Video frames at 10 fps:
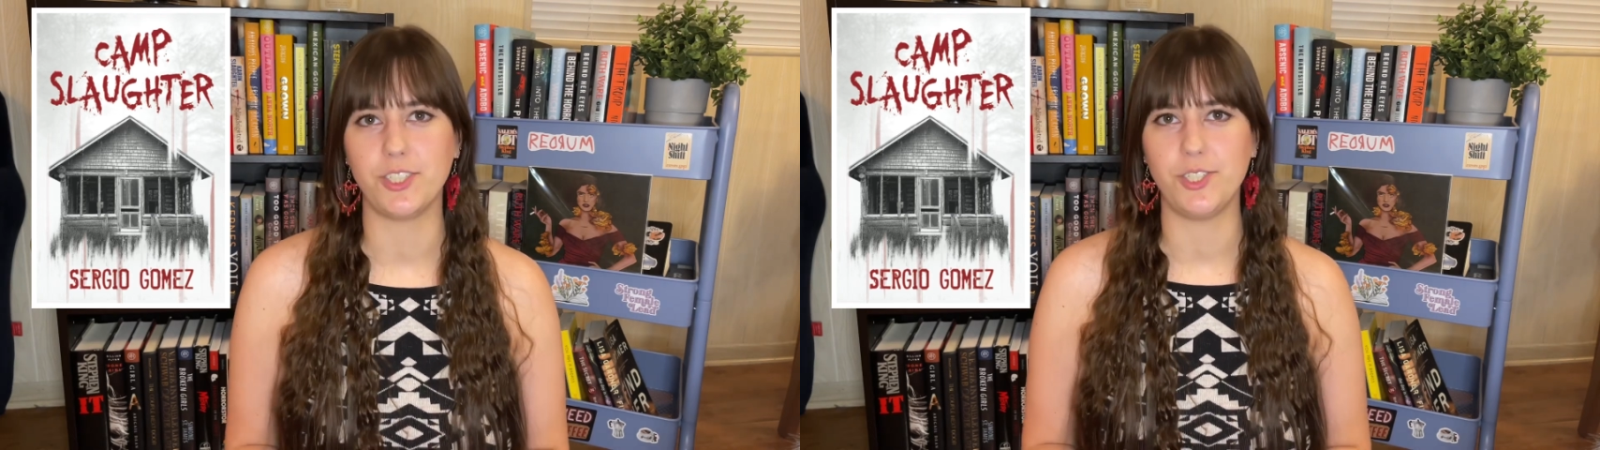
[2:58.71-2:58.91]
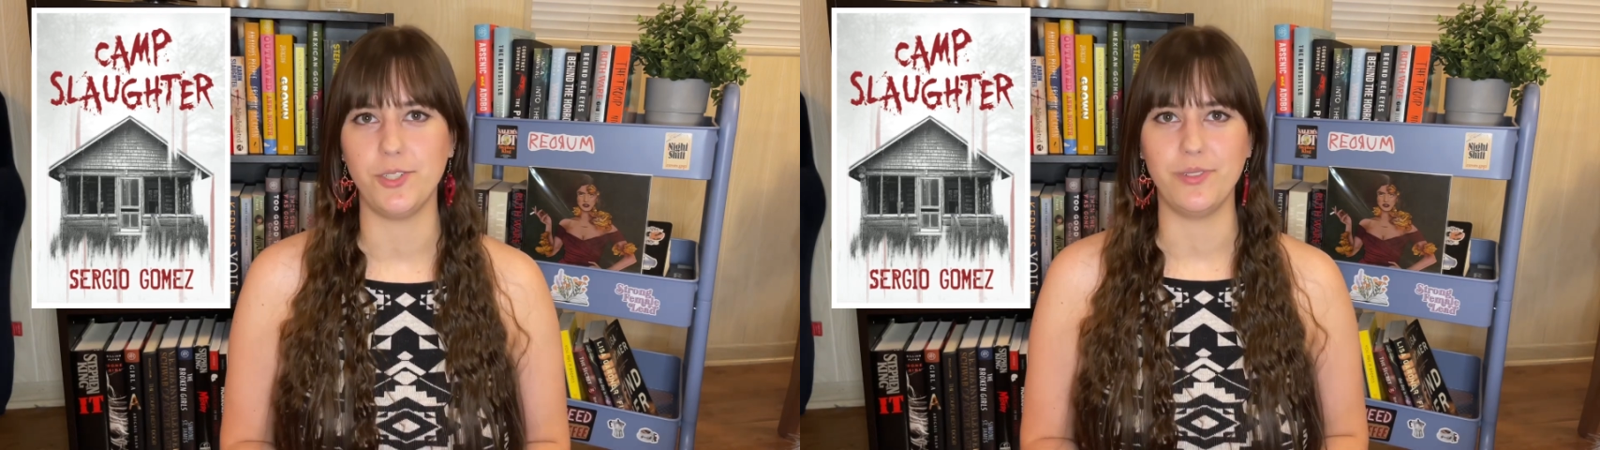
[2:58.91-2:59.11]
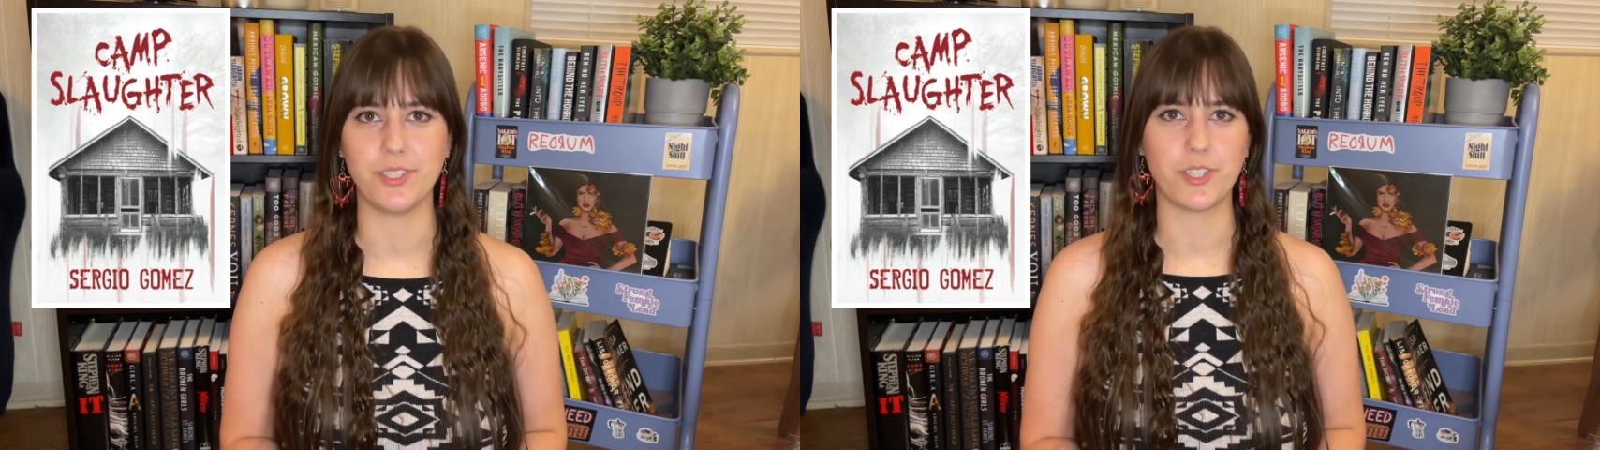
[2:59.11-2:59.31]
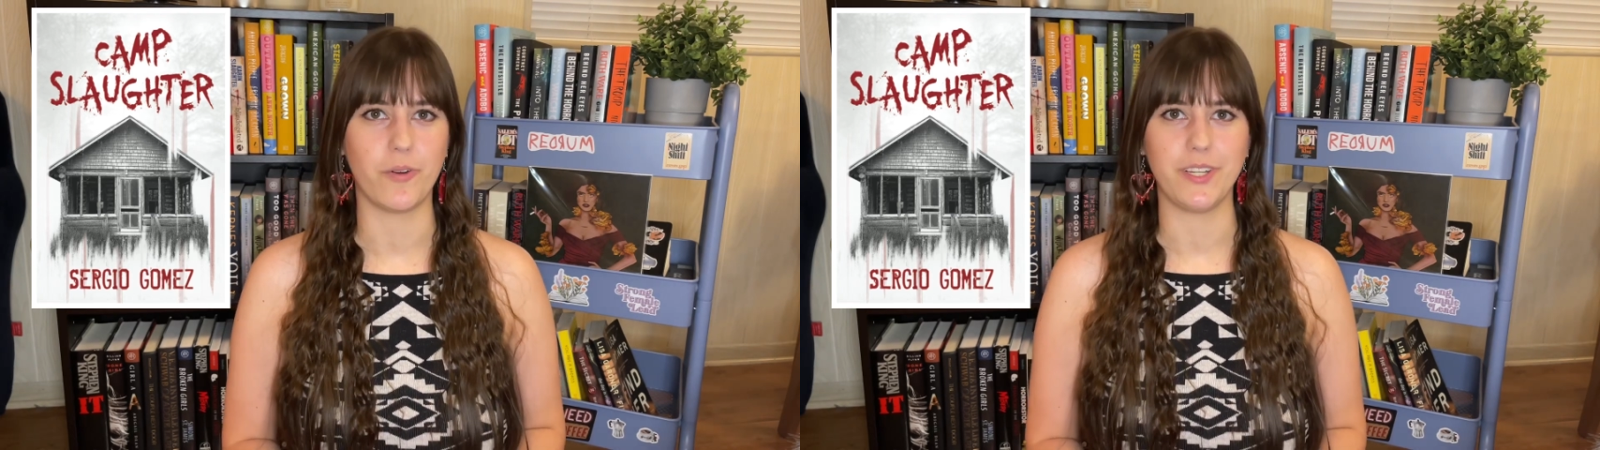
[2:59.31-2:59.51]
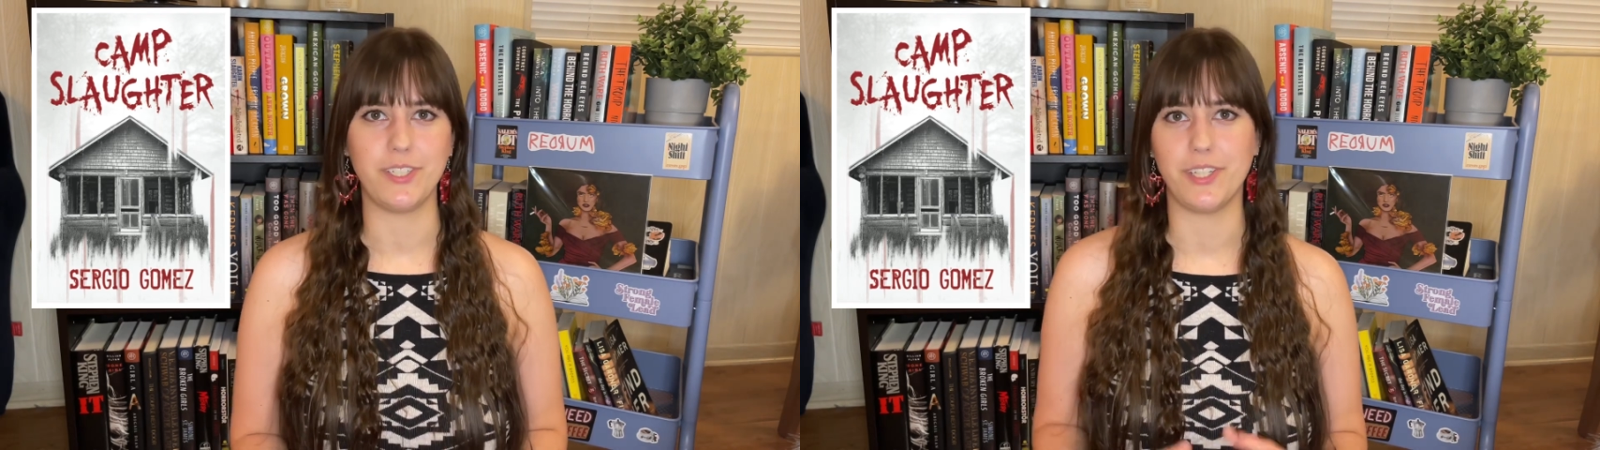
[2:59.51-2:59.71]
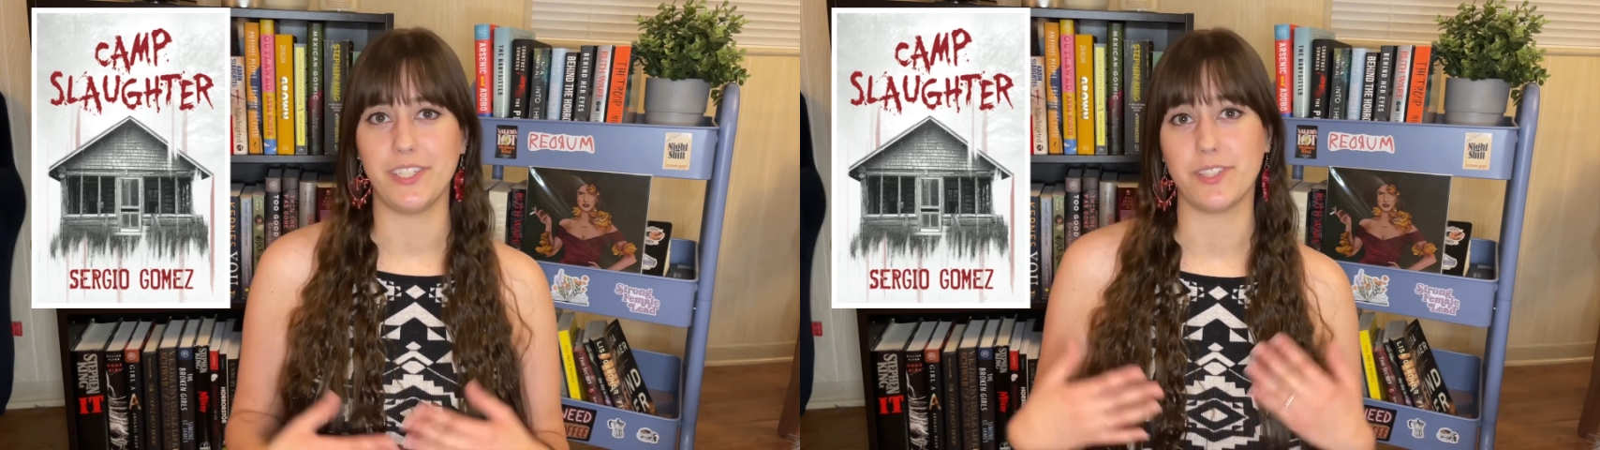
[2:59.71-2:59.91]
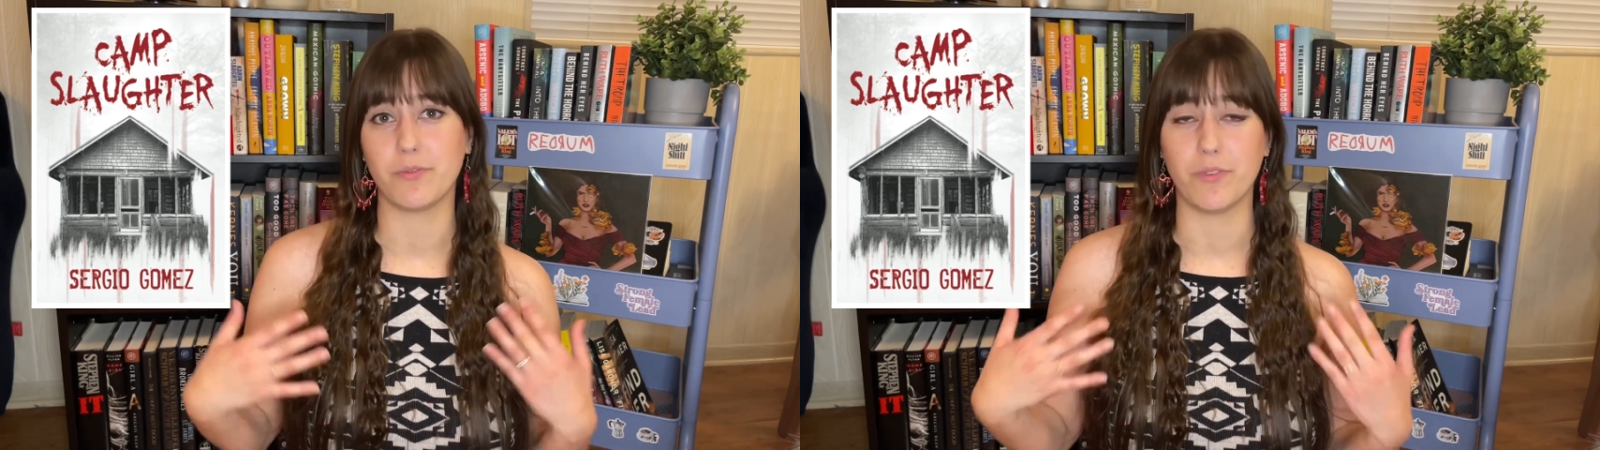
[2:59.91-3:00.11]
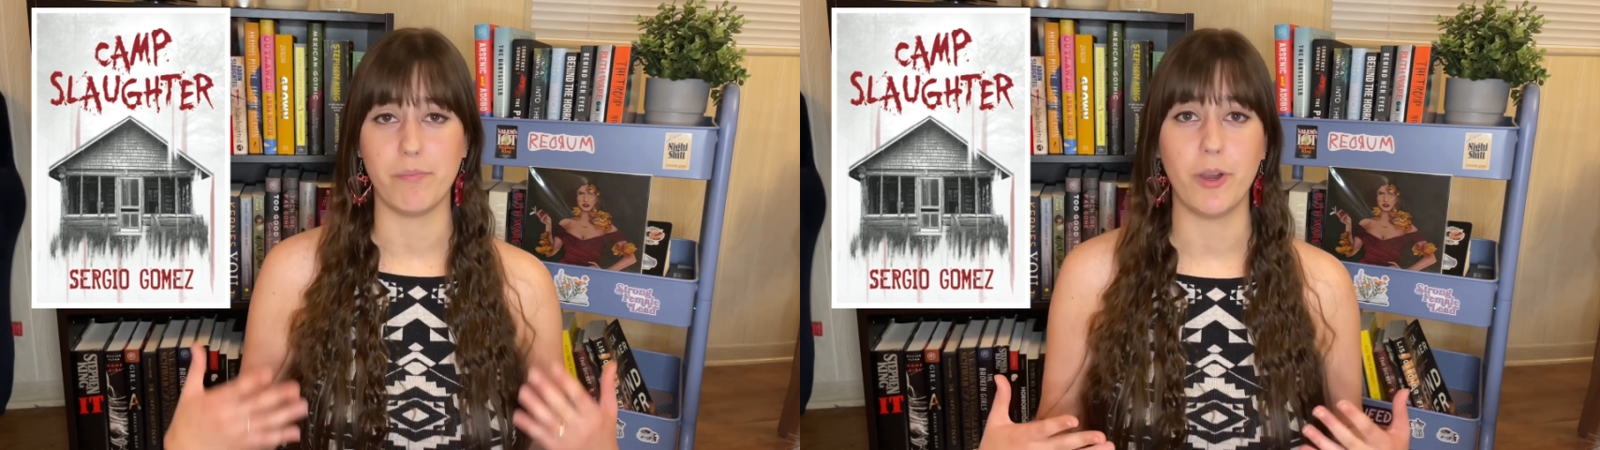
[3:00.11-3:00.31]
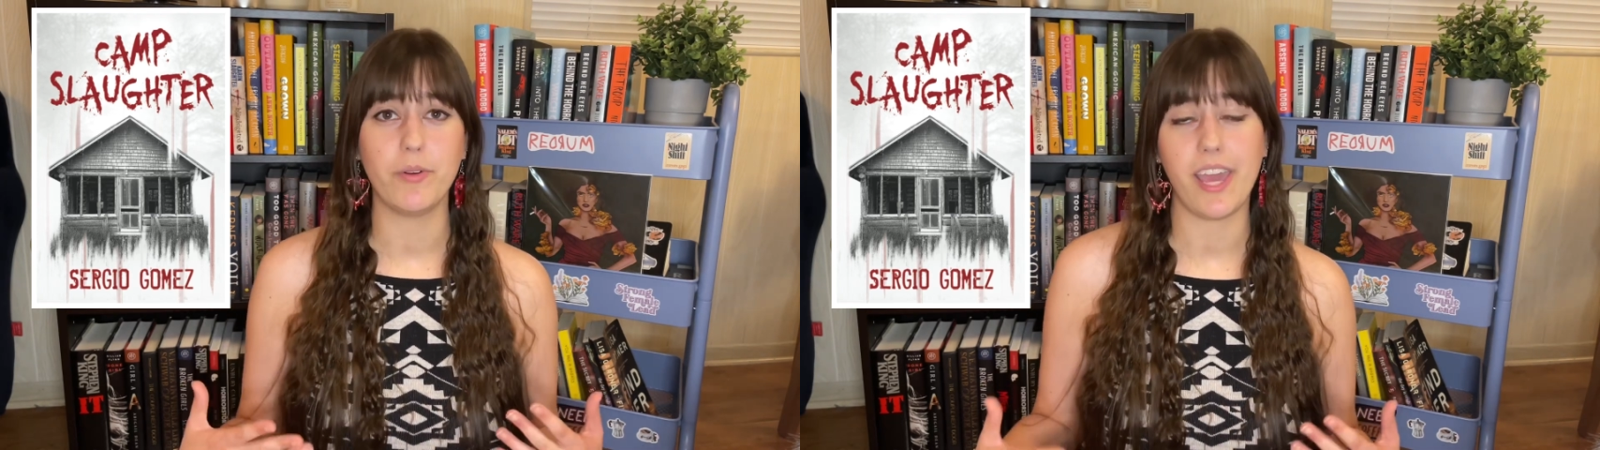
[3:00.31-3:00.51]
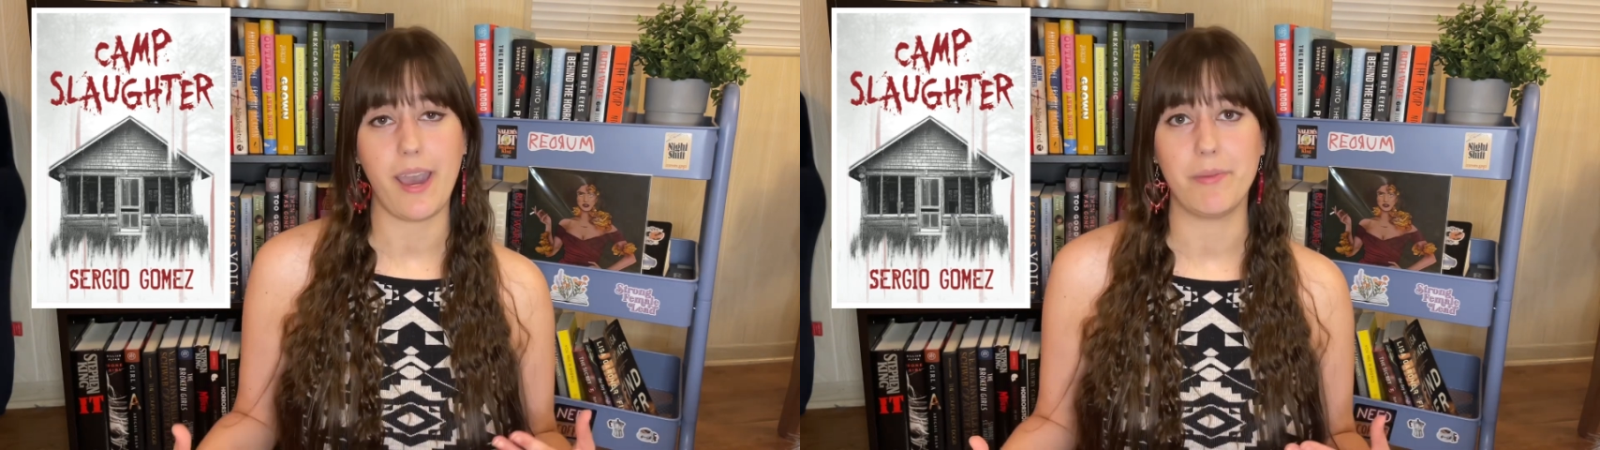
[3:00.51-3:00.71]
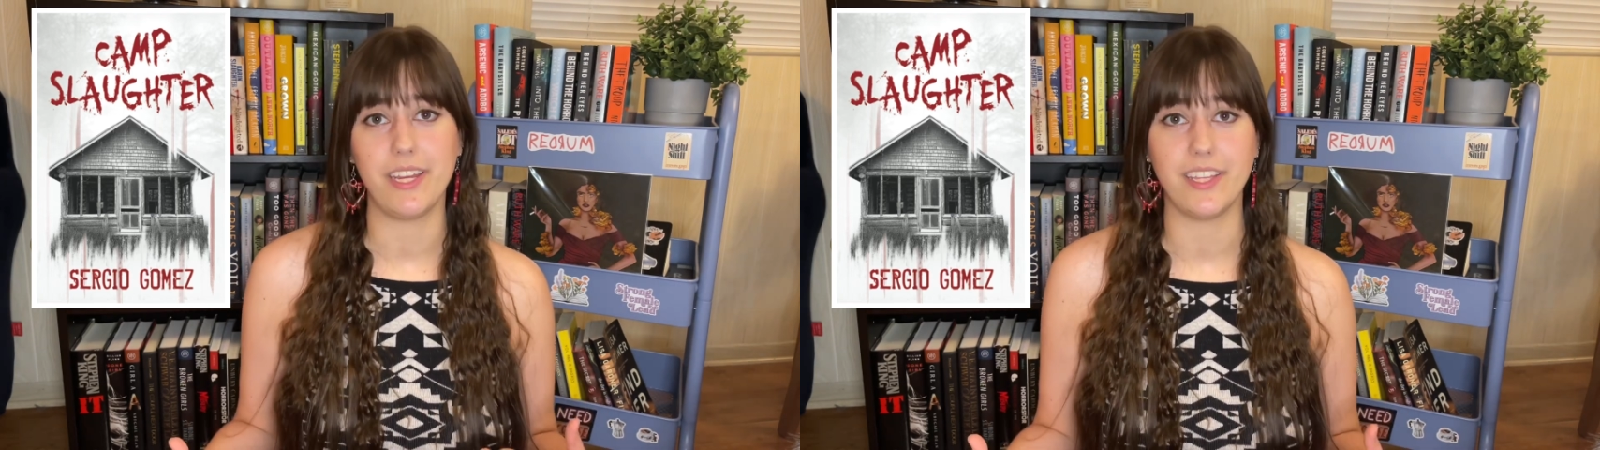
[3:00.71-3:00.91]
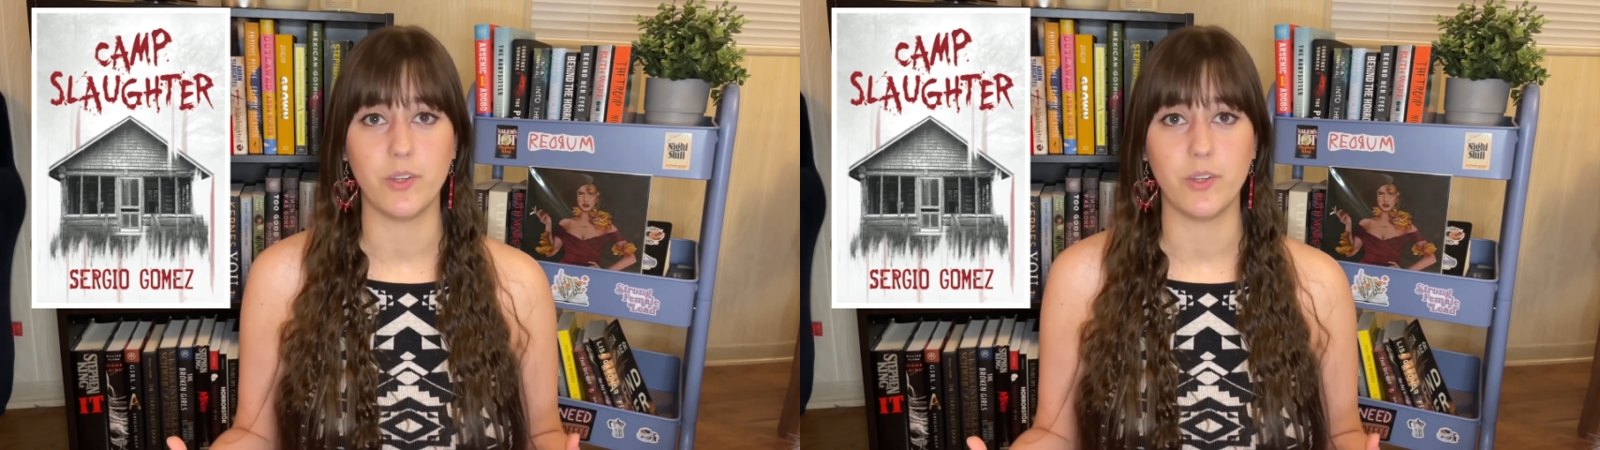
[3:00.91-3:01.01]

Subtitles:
students going to this remote cabin in the